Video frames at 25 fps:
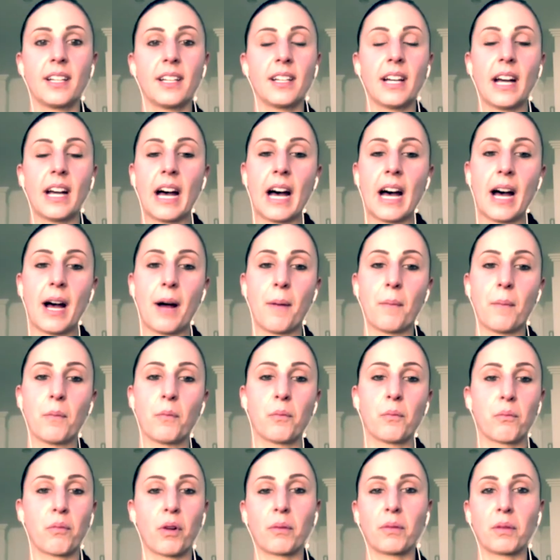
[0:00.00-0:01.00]

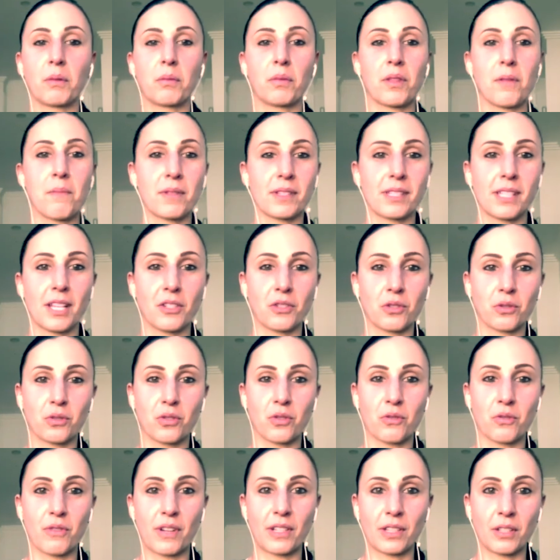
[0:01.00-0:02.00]
probably with the potential to
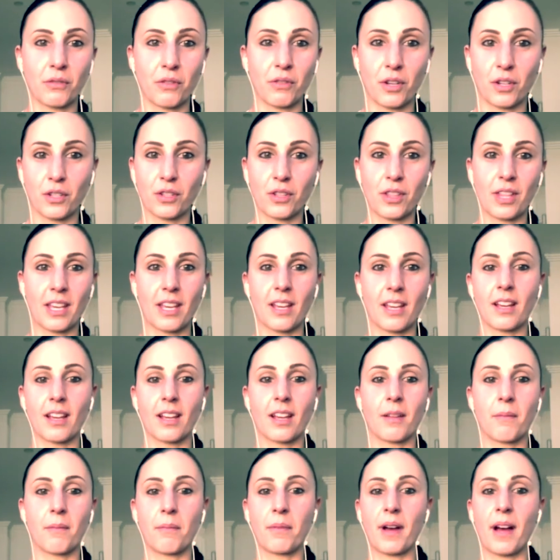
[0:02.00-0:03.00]
run their own thing,
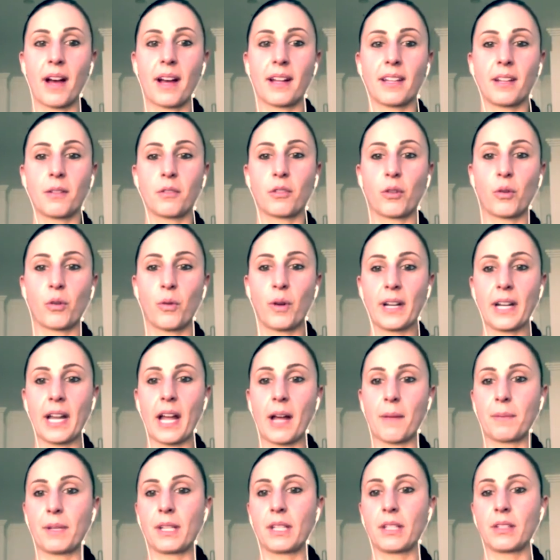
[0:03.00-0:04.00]
but are quite
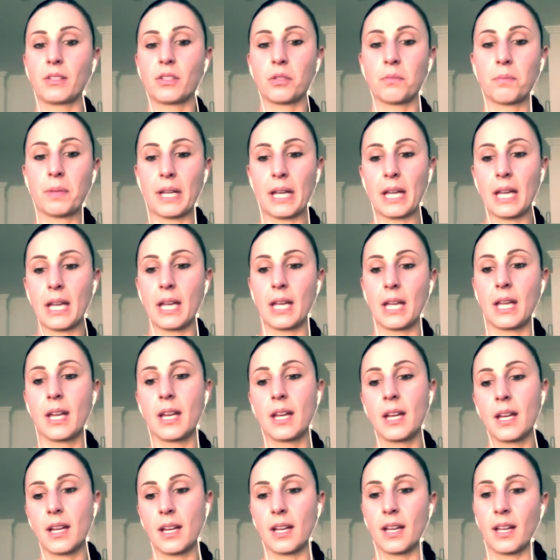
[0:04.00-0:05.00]
happy to be
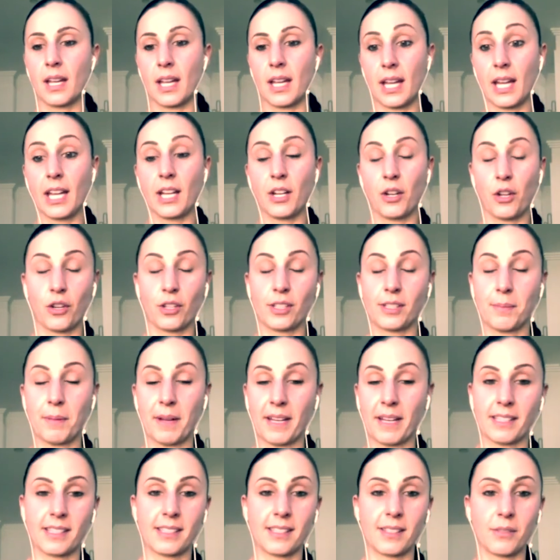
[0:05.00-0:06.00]
in her
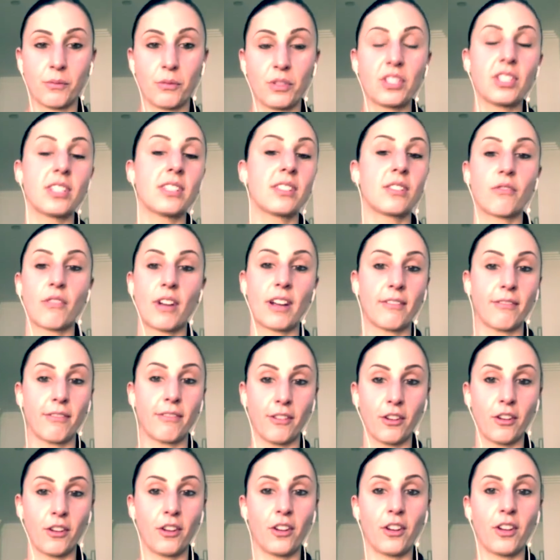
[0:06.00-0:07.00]
space, which is great for
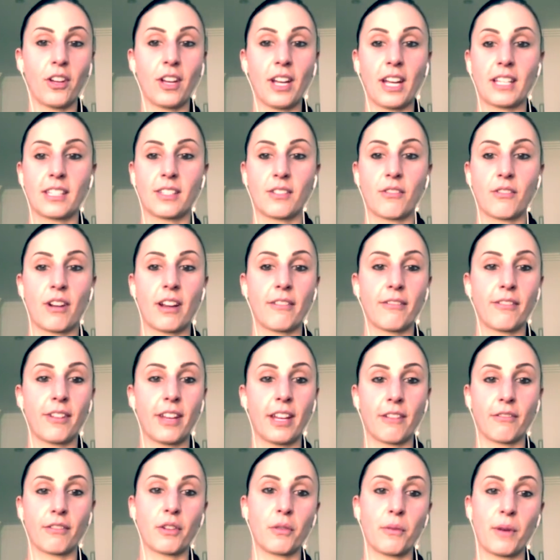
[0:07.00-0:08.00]
her. It's great for
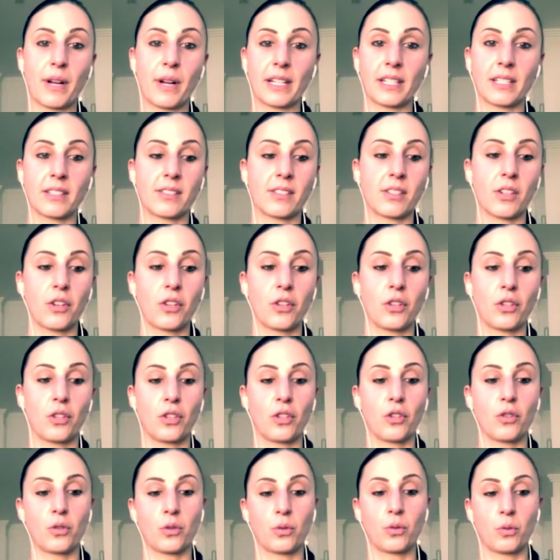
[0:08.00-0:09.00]
everyone. So
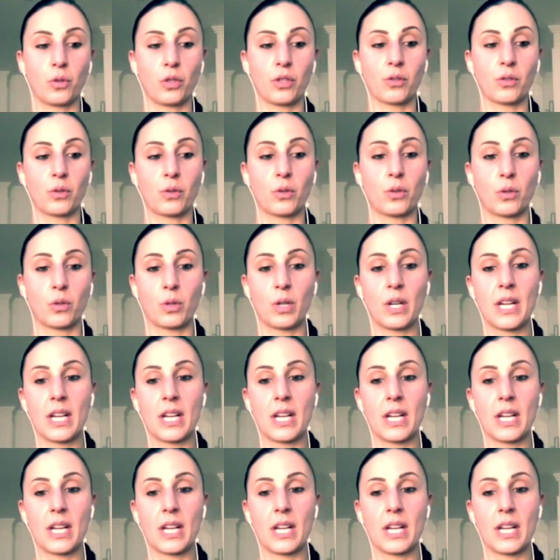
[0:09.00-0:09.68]
you're